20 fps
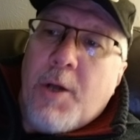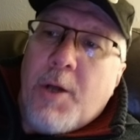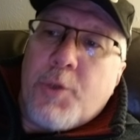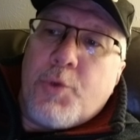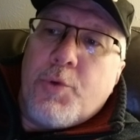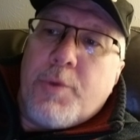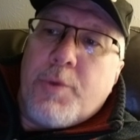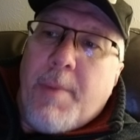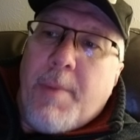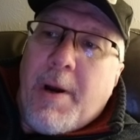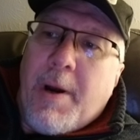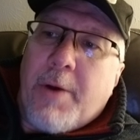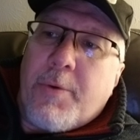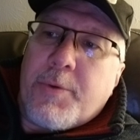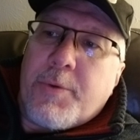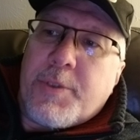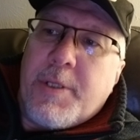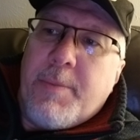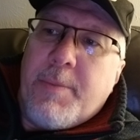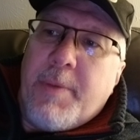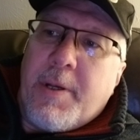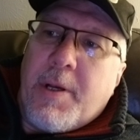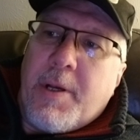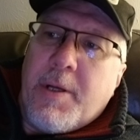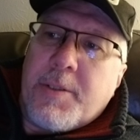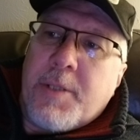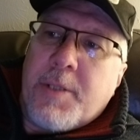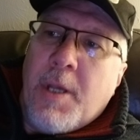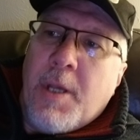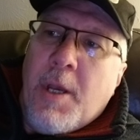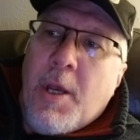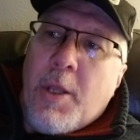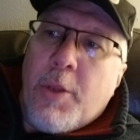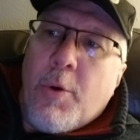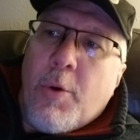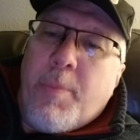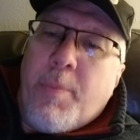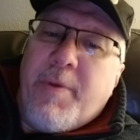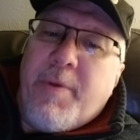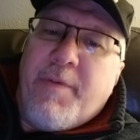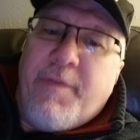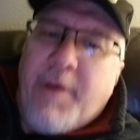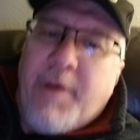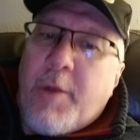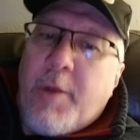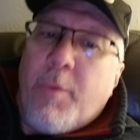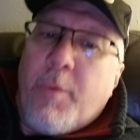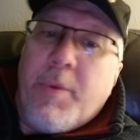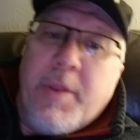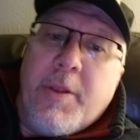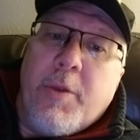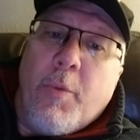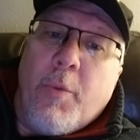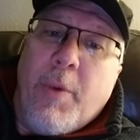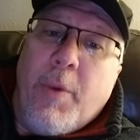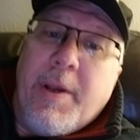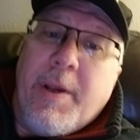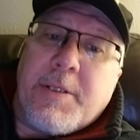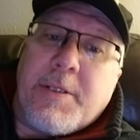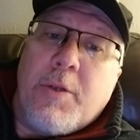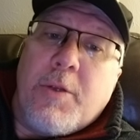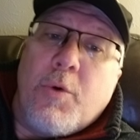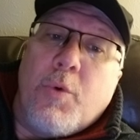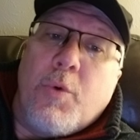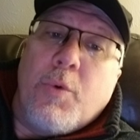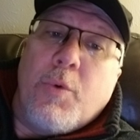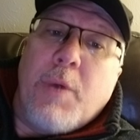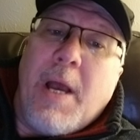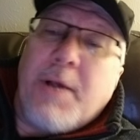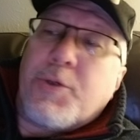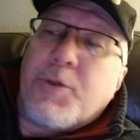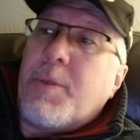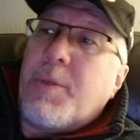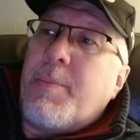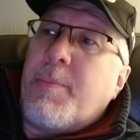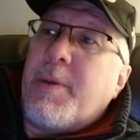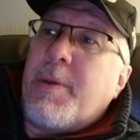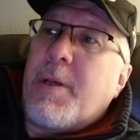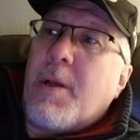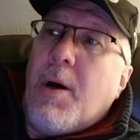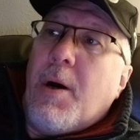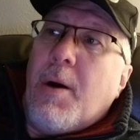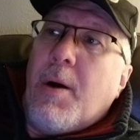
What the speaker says: true democracy, because there will be fighting within the ranks and who actually